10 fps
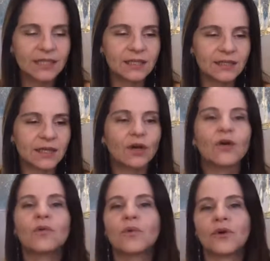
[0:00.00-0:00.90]
the
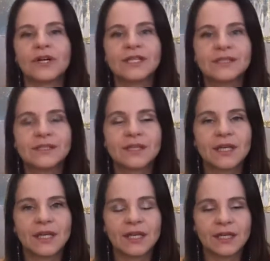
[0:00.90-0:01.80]
whole point
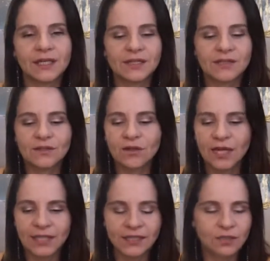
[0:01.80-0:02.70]
is
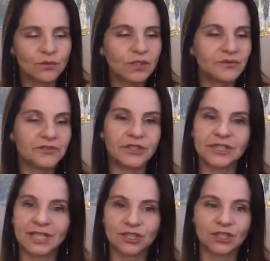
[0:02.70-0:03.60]
connecting you with your
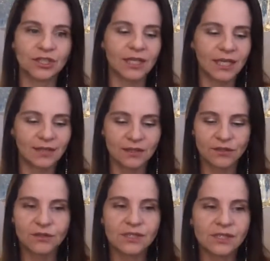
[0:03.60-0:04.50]
intention, and the
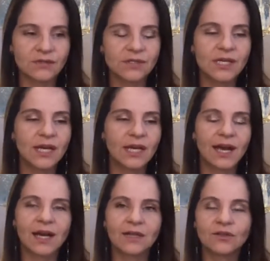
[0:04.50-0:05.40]
crystals
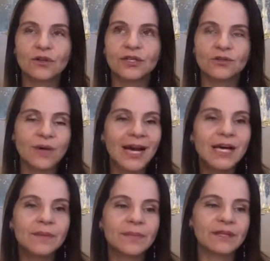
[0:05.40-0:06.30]
are going to
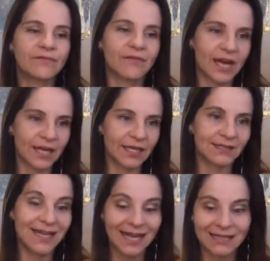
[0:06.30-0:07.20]
amplify
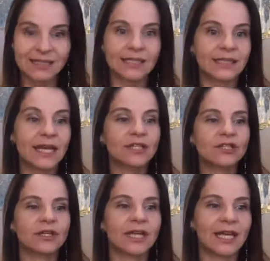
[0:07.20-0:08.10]
that
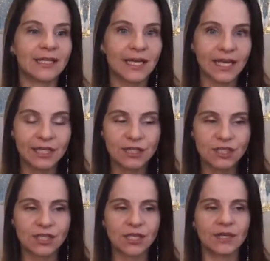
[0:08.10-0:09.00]
intention and the
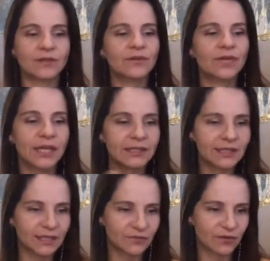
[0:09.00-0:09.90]
energy and
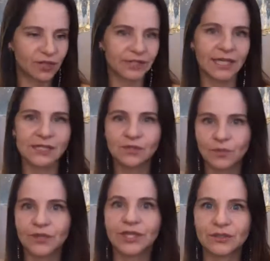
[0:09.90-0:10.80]
create that vortex
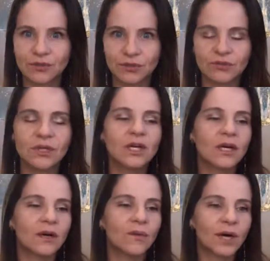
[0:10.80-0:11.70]
to bring it to you,
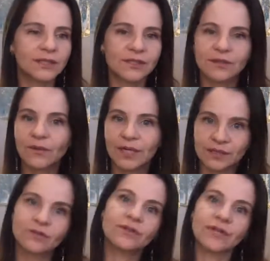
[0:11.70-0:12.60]
what you
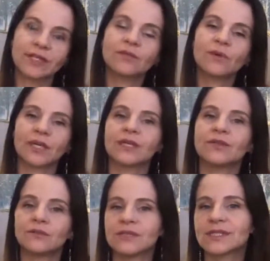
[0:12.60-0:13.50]
wanted to create, what are
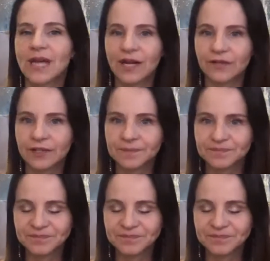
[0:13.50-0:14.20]
you desiring.